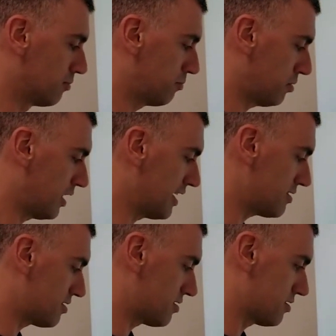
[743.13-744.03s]

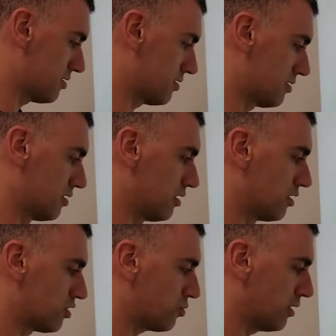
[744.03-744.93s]
plus
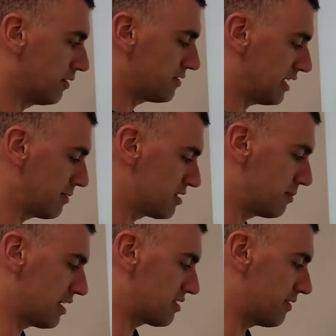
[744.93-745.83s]
12 times the
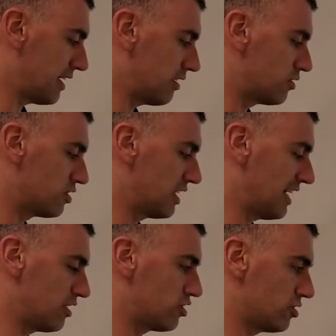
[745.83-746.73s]
mass of hydrogen
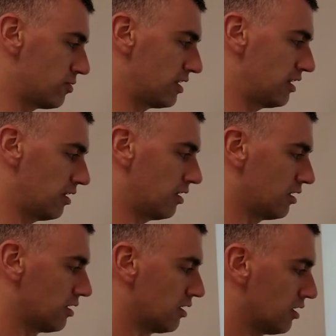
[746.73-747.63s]
as shown here,
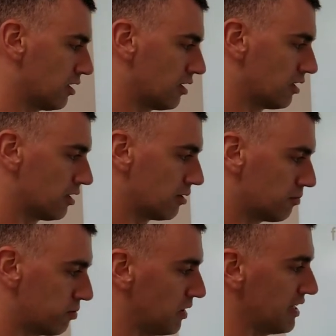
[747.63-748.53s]

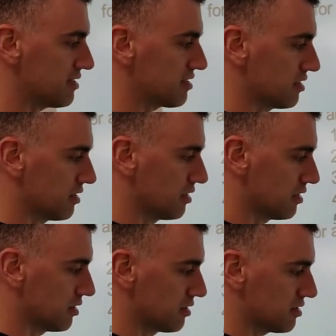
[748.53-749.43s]
plus
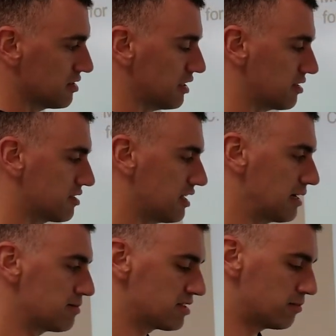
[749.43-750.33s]
6
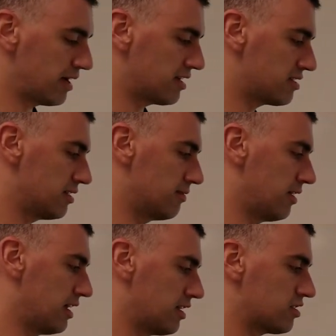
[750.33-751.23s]
times the mass of
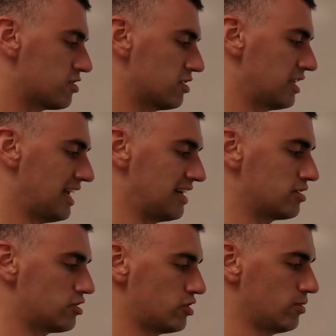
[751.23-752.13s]
oxygen as
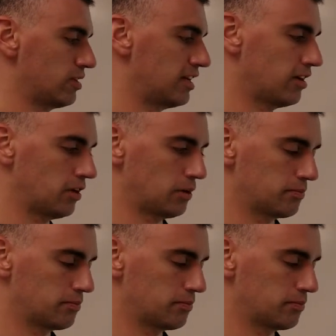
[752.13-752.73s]
shown here.